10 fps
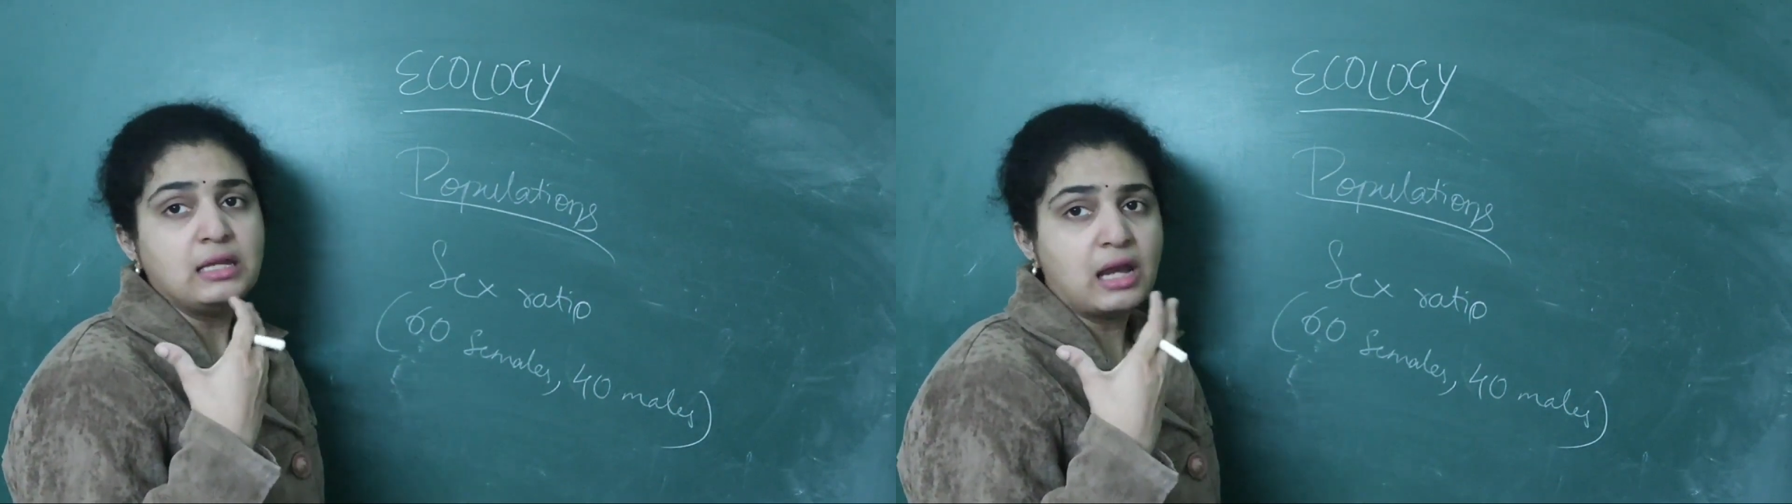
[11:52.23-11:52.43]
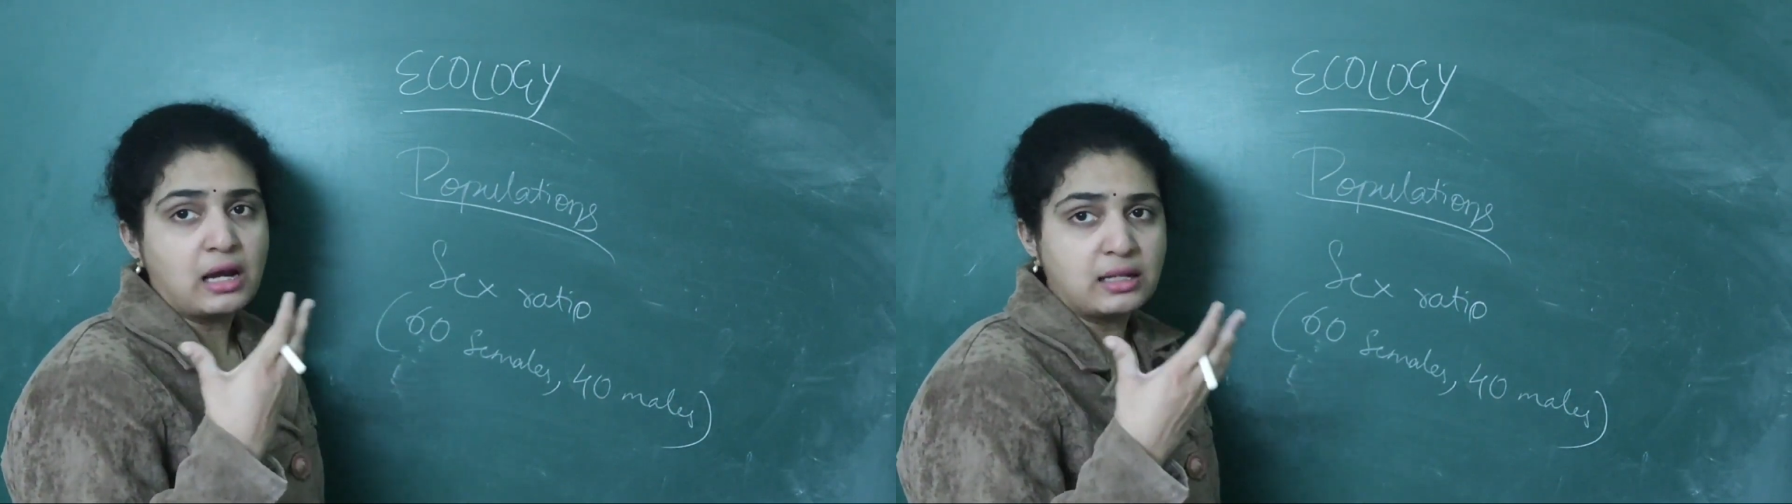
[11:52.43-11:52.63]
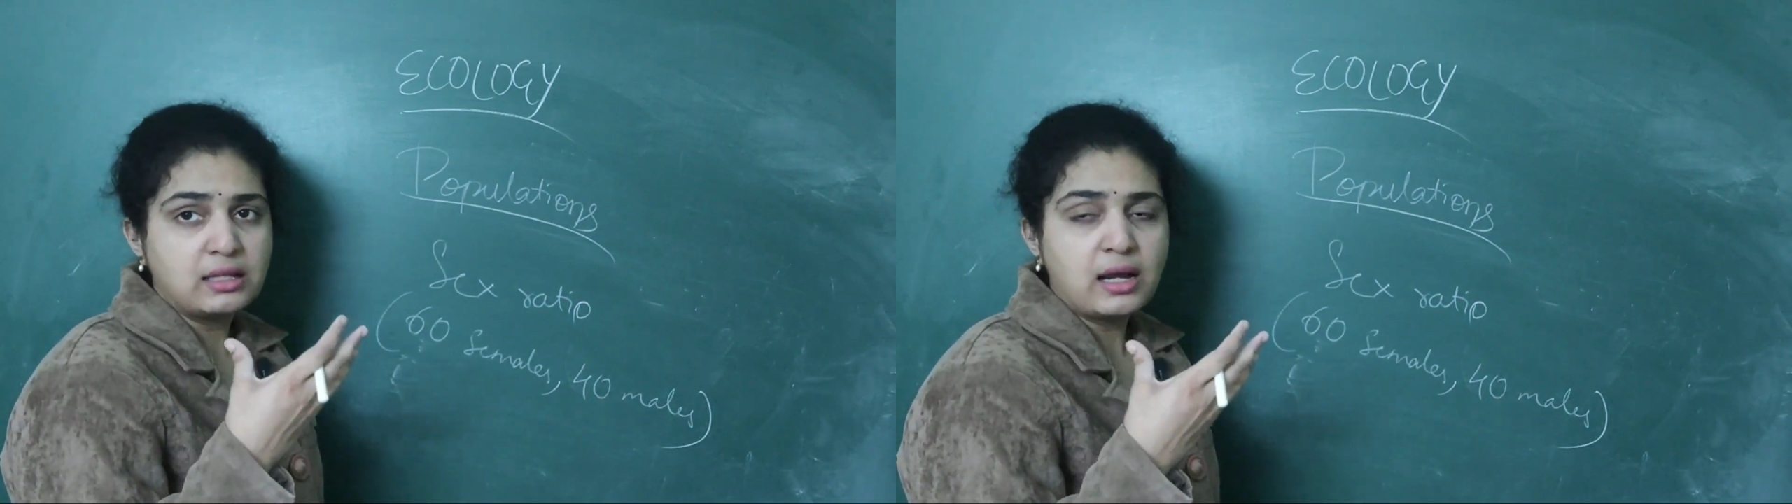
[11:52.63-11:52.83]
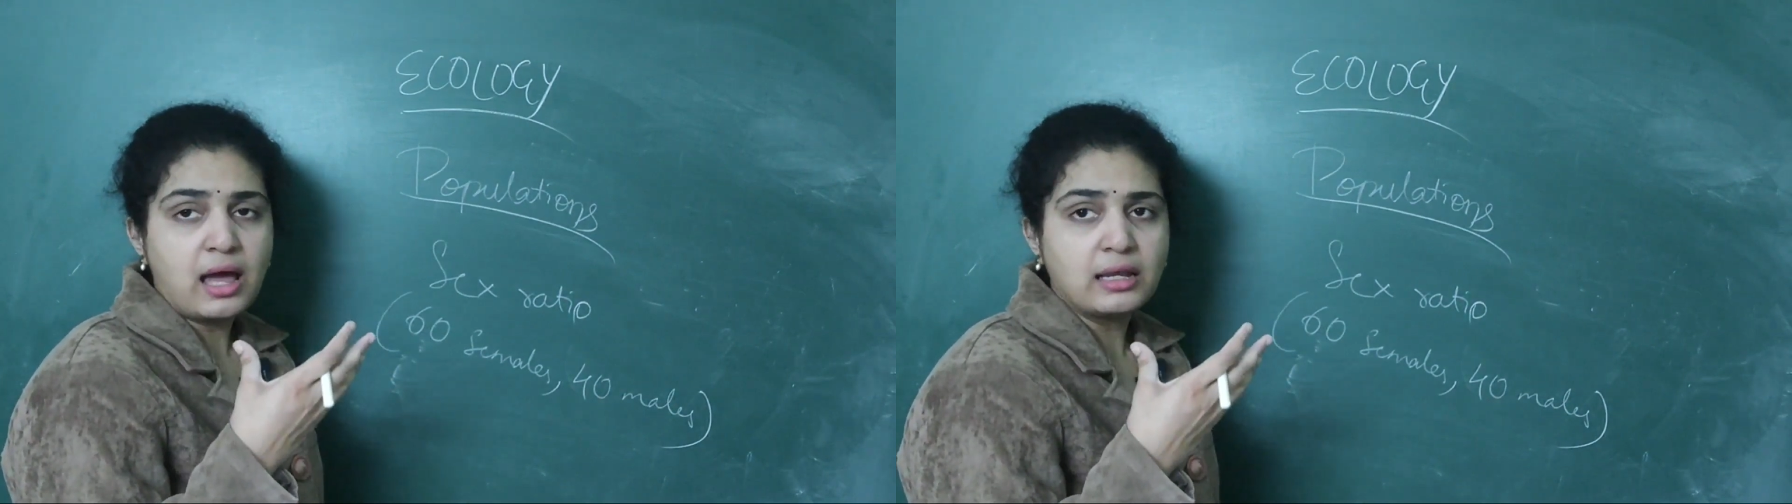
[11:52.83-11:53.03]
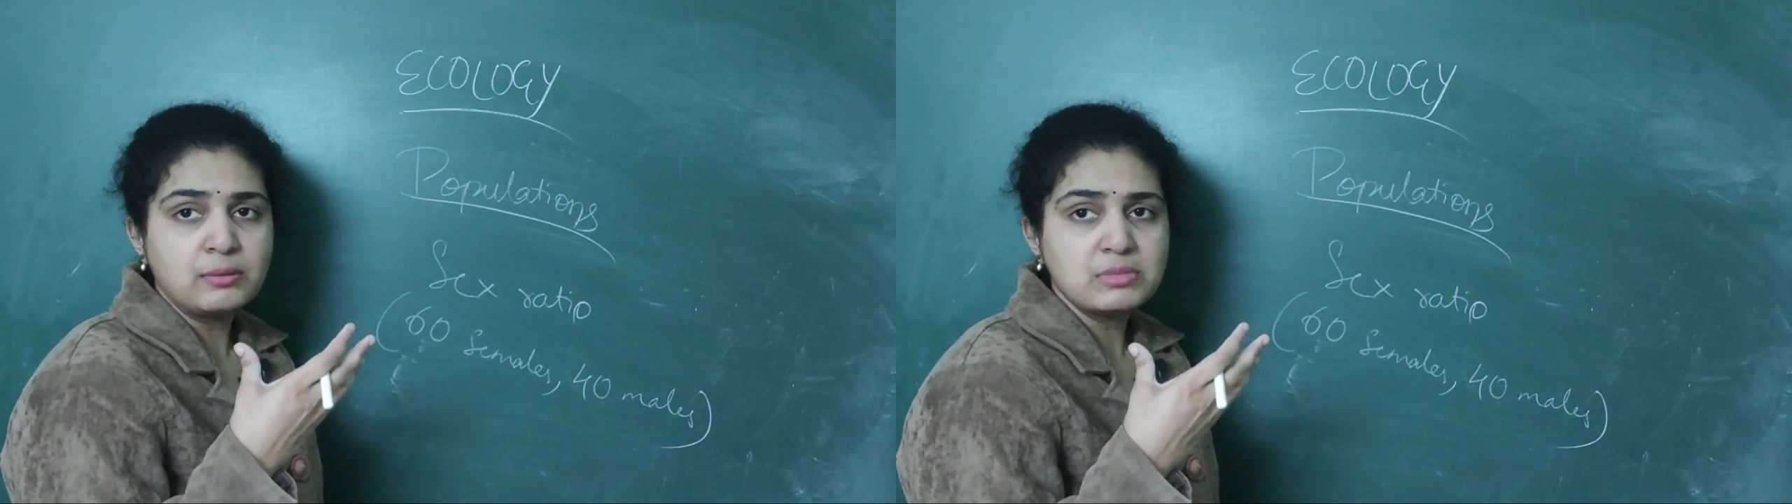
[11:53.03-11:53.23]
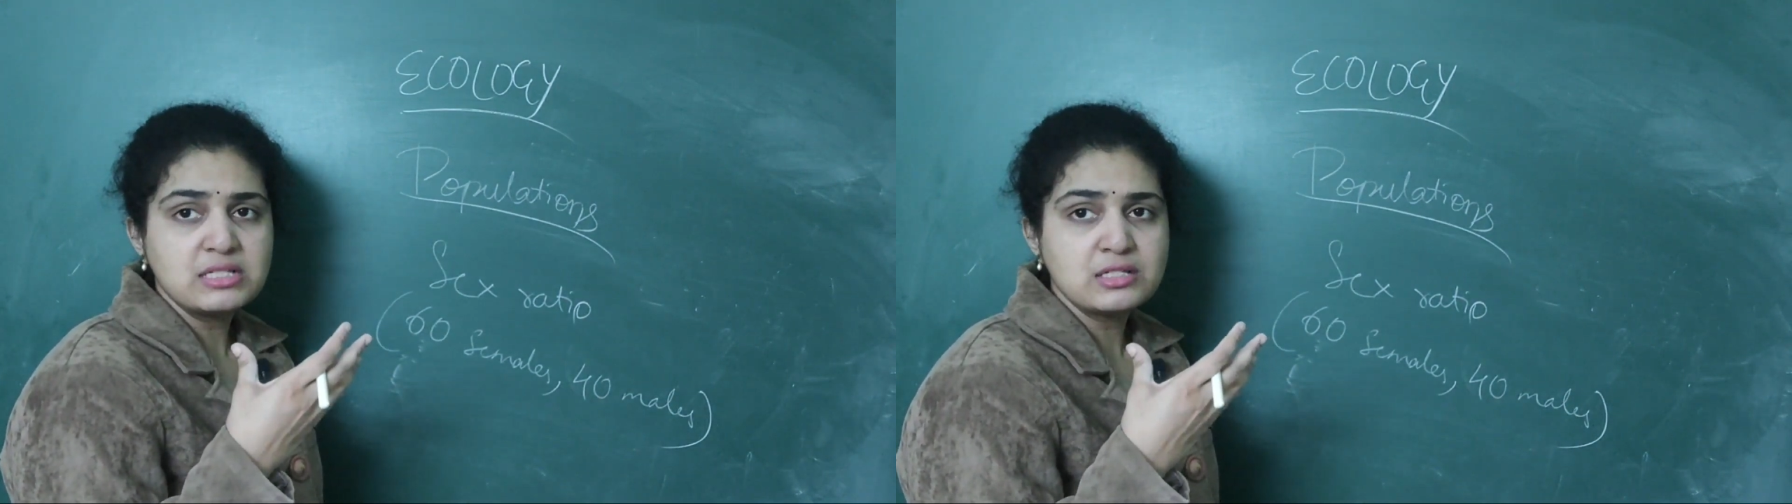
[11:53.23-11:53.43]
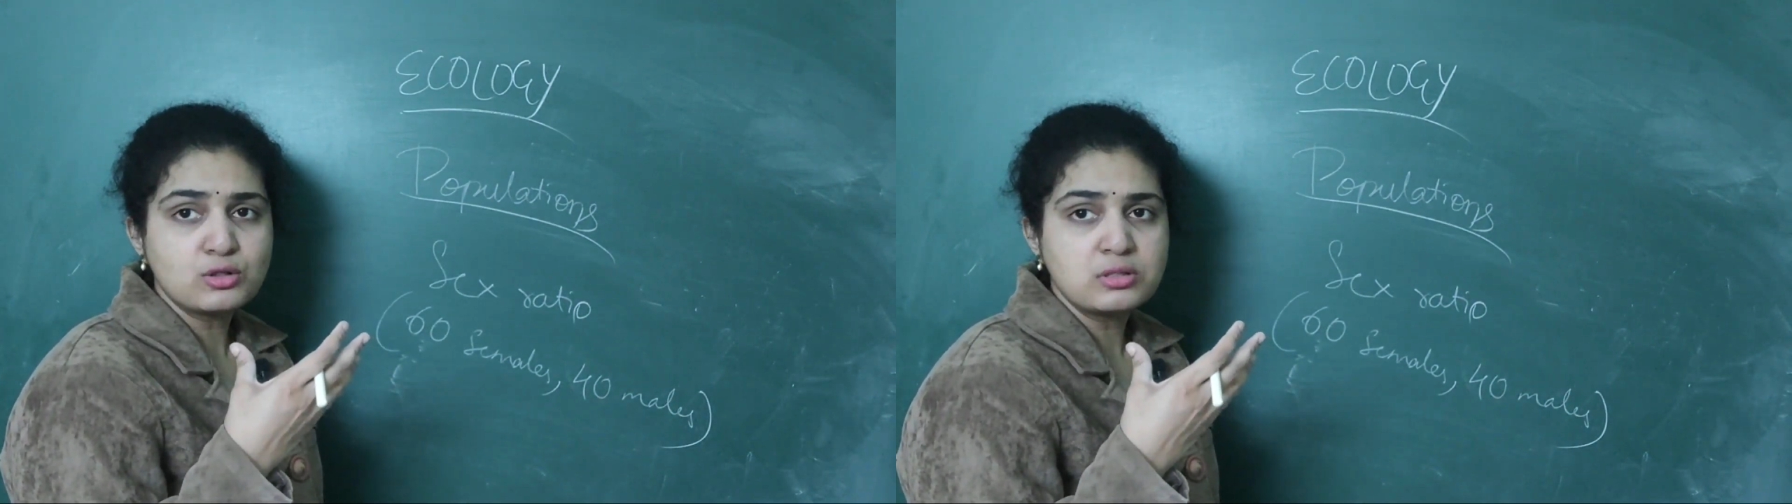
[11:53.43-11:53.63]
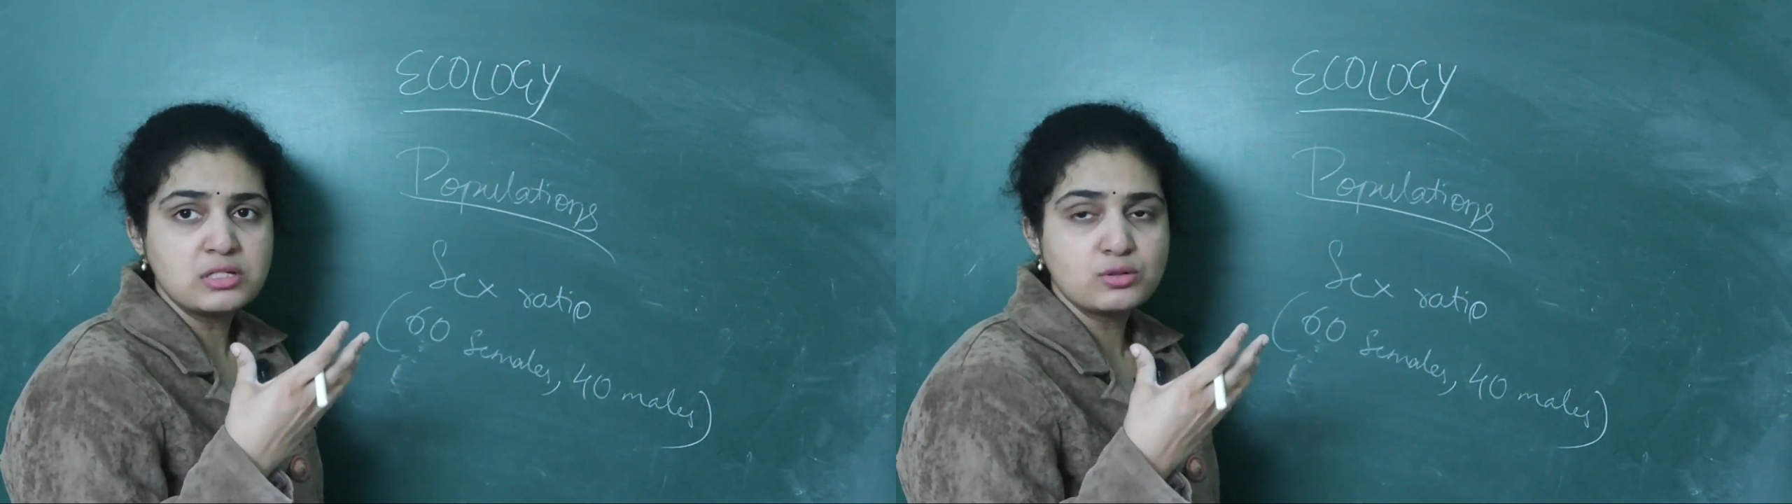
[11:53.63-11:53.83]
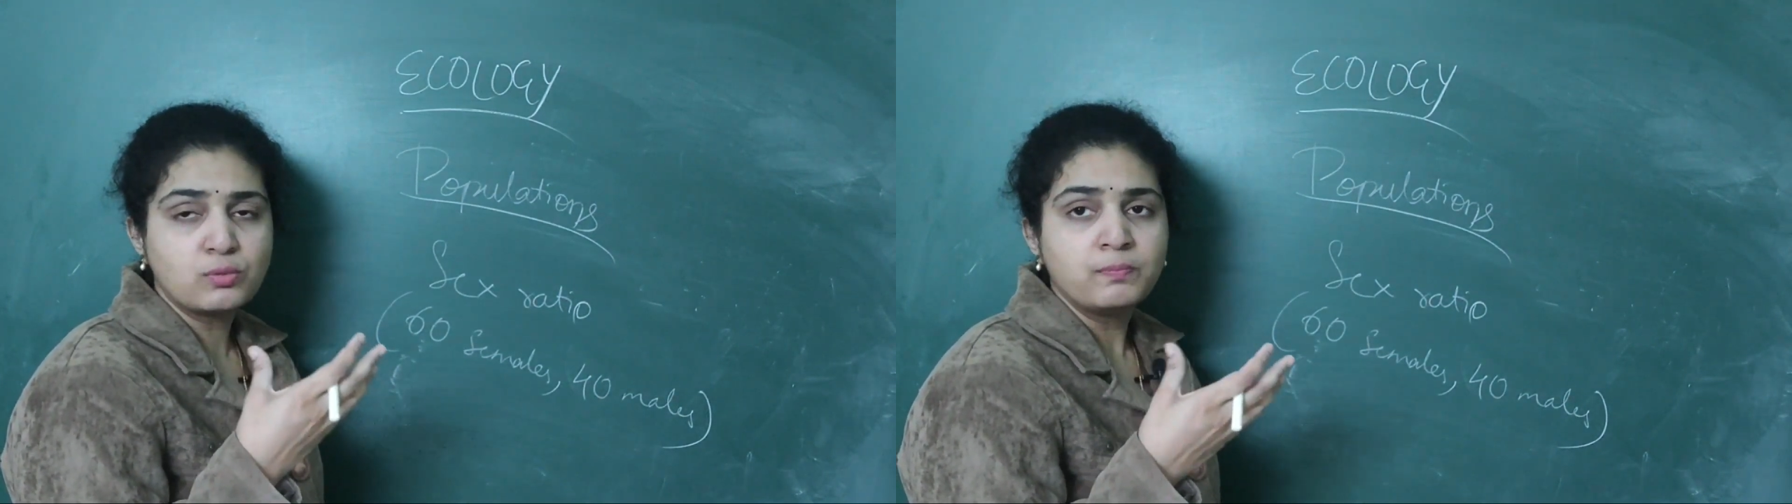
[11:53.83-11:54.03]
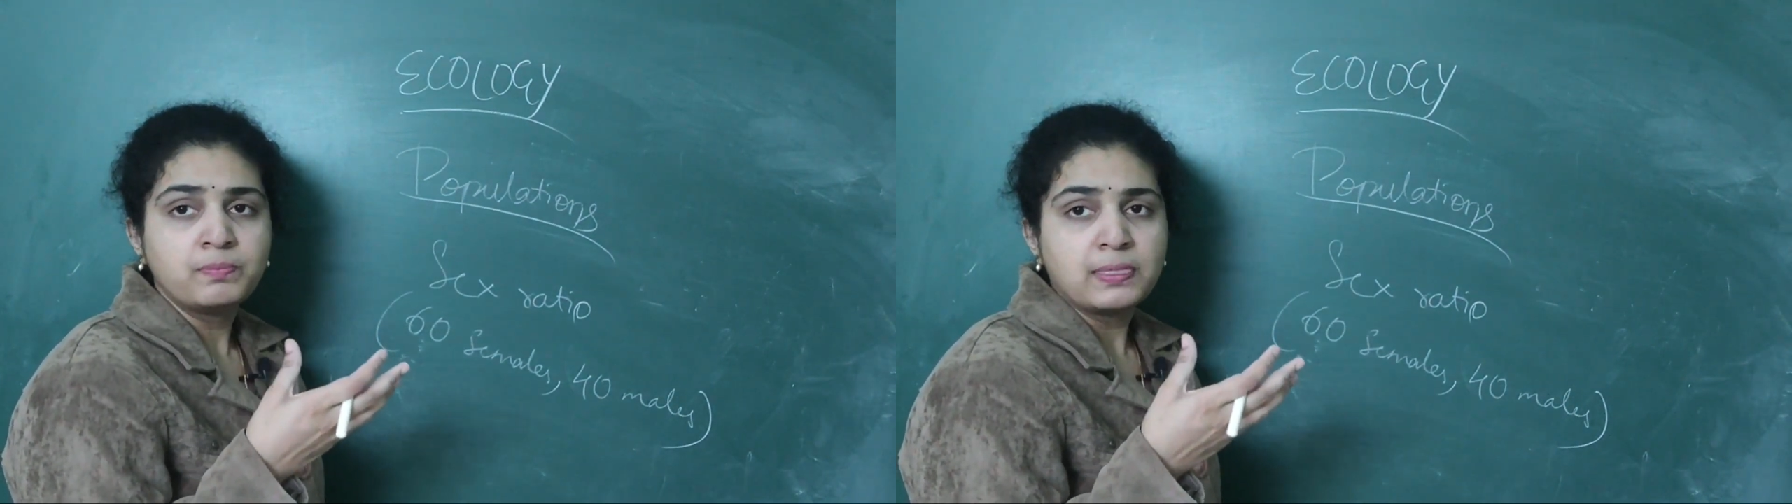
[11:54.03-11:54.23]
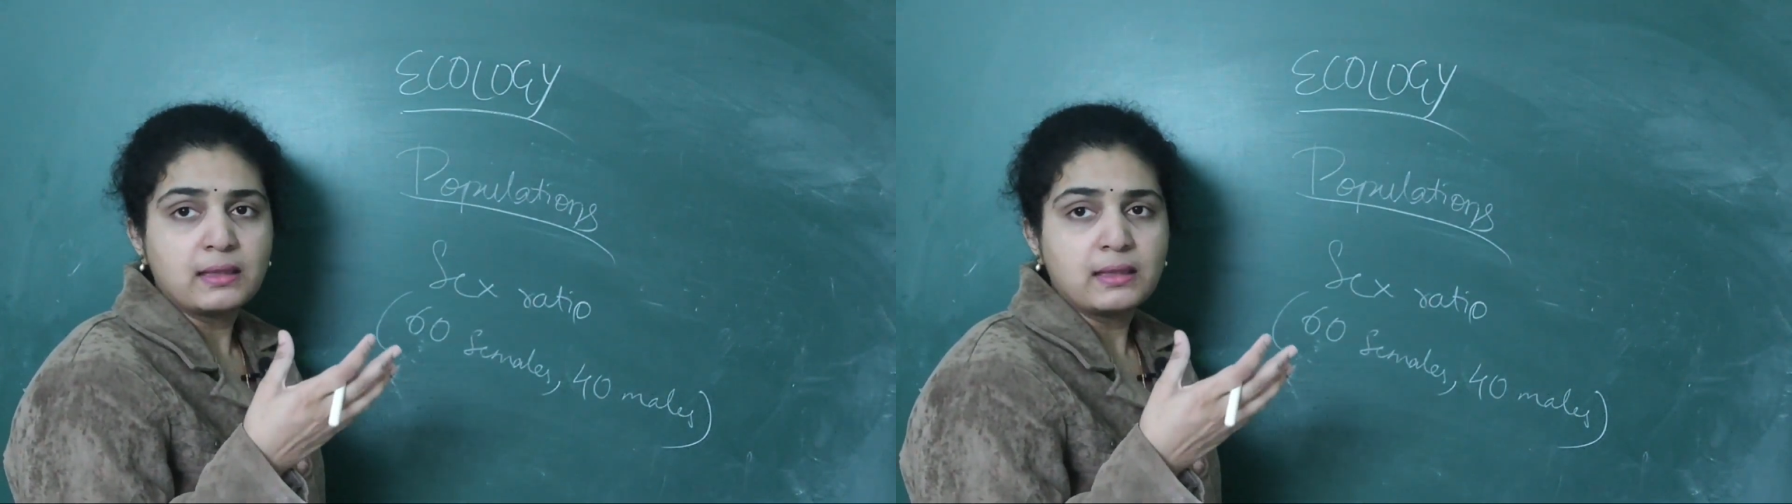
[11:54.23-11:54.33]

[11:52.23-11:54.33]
in another animals also.